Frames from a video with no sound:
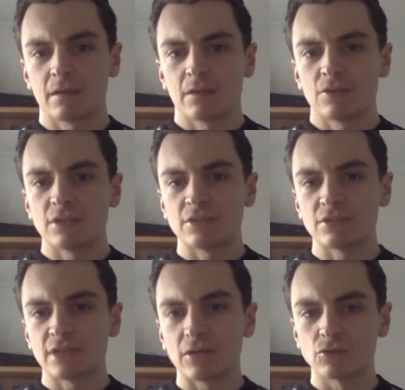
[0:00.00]
Jesus
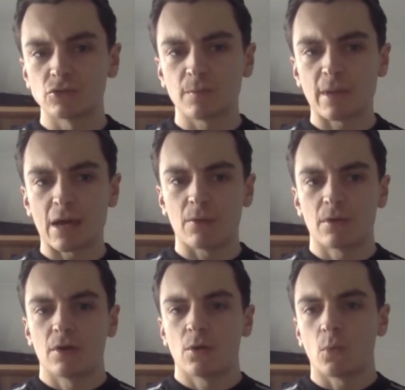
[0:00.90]
tells us about
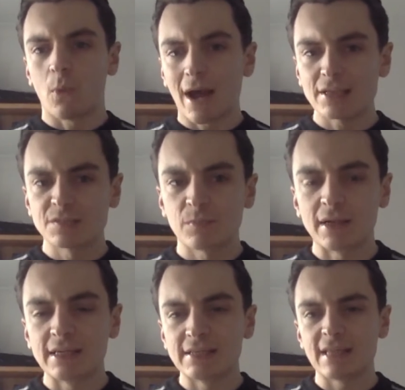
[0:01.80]
widespread
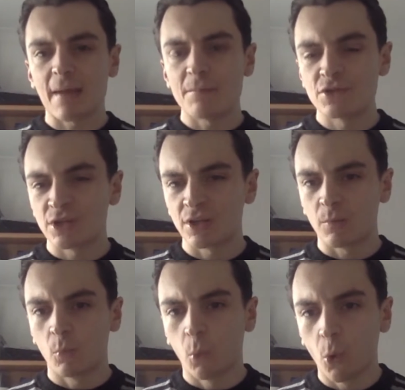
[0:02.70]
deception and
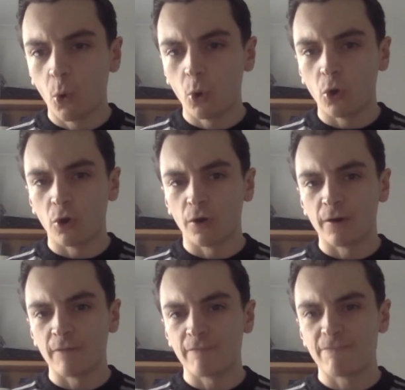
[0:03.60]
war
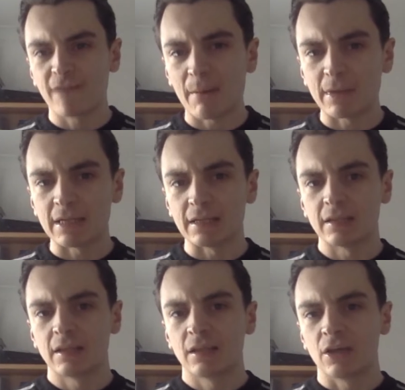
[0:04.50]
and famine
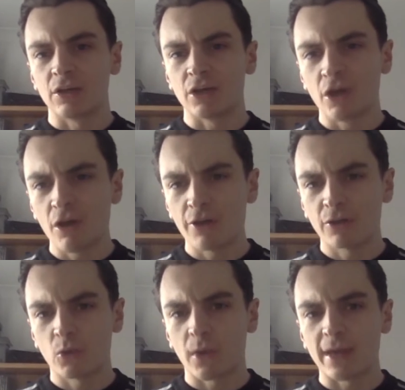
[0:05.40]
and
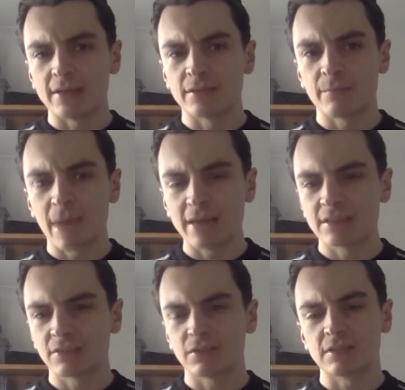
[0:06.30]
earthquakes and
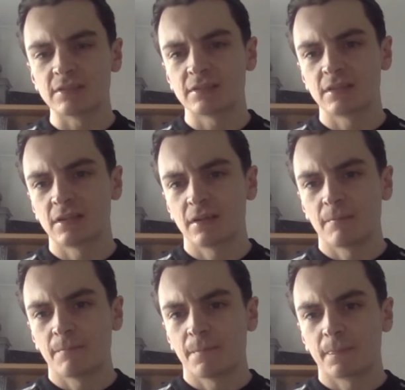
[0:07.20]
pestilence.
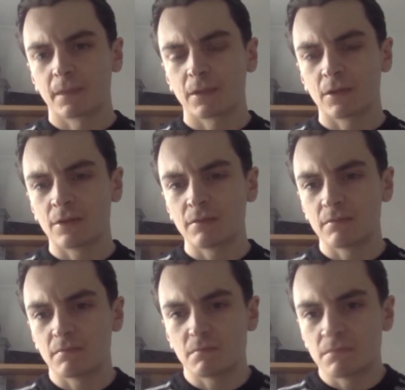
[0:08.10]
And
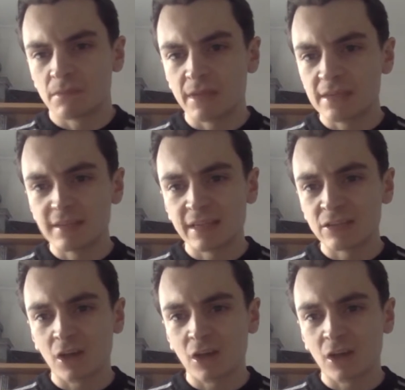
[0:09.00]
these things aren't